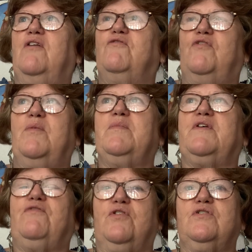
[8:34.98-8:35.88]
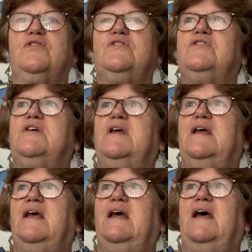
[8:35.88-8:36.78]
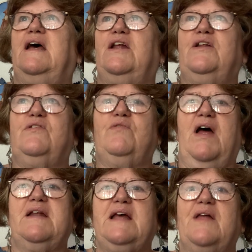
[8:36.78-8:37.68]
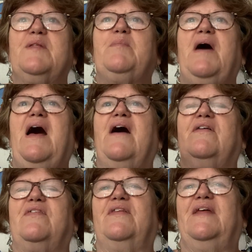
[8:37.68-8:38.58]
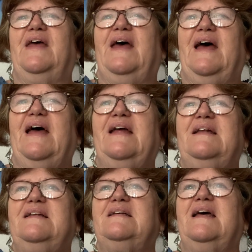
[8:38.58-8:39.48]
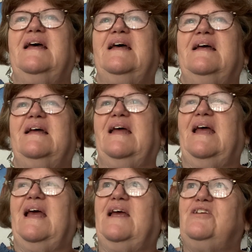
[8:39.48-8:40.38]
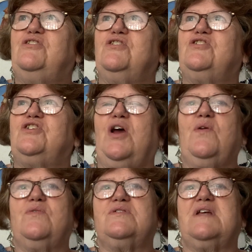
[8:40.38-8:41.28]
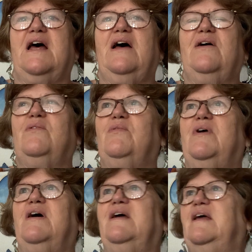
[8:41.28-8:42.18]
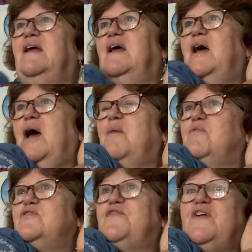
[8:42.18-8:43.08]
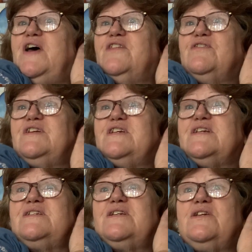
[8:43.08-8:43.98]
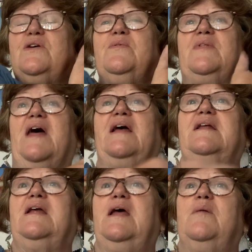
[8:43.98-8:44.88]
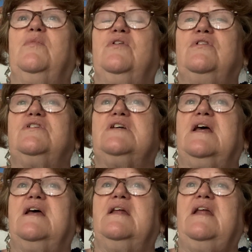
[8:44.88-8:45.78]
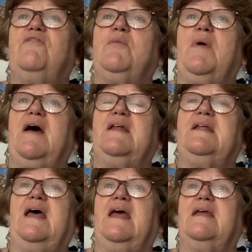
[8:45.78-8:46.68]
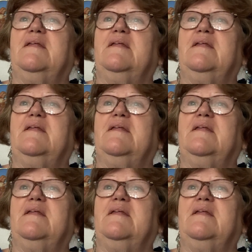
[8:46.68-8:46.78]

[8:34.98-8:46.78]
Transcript: from the front and right down the path, and it just shows how much further it is to do that, but never mind, eh?